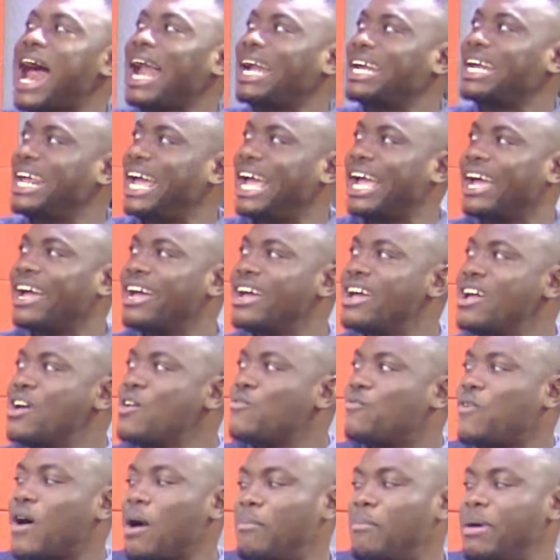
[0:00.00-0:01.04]
there
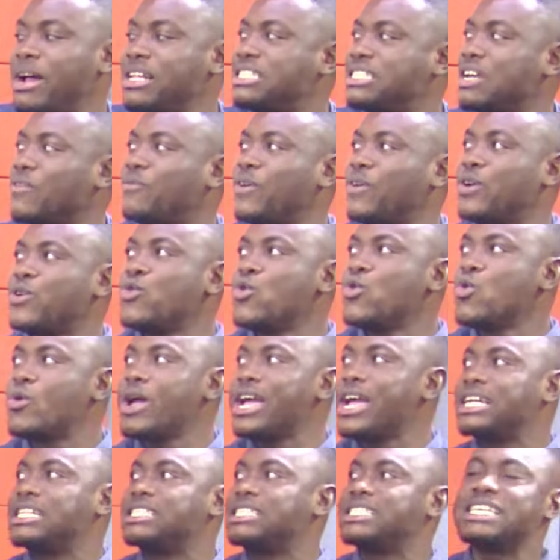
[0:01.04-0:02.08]
for a branch friend Hugo
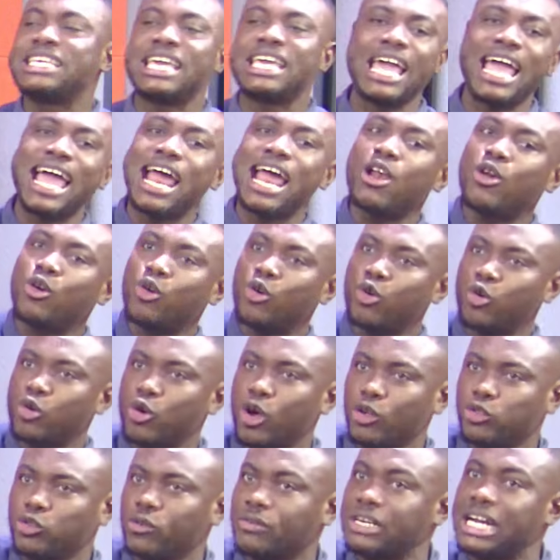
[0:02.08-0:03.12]
Ekitike. A
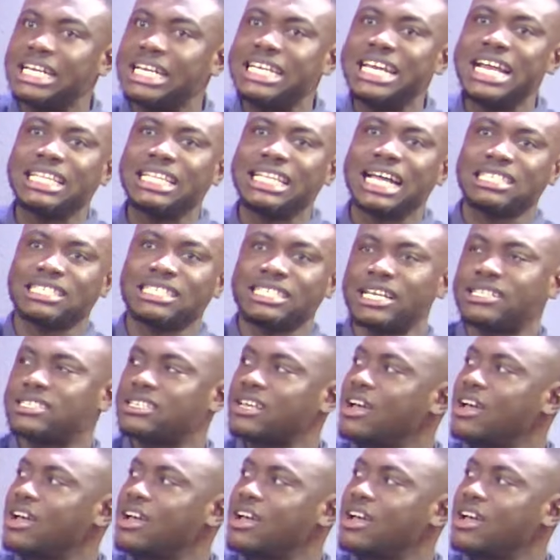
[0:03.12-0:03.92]
lot of the data sets